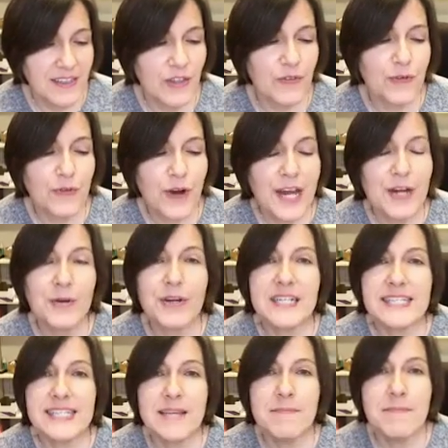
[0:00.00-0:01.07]
The
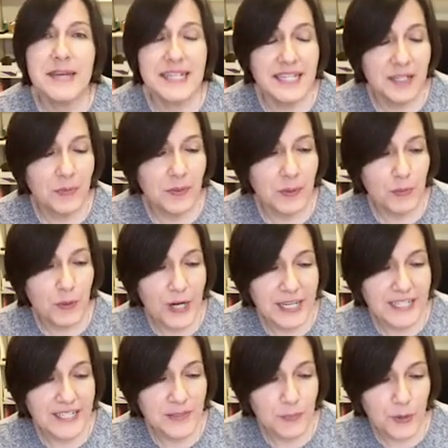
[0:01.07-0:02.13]
fragrance emitted when
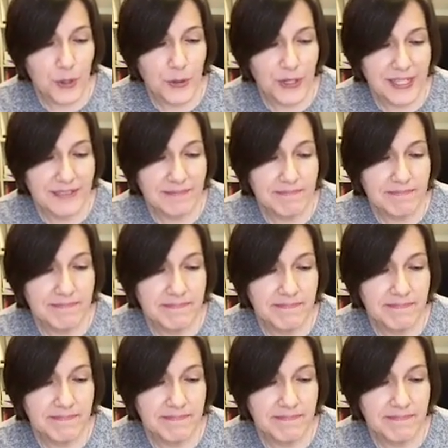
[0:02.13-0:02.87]
bread is broken.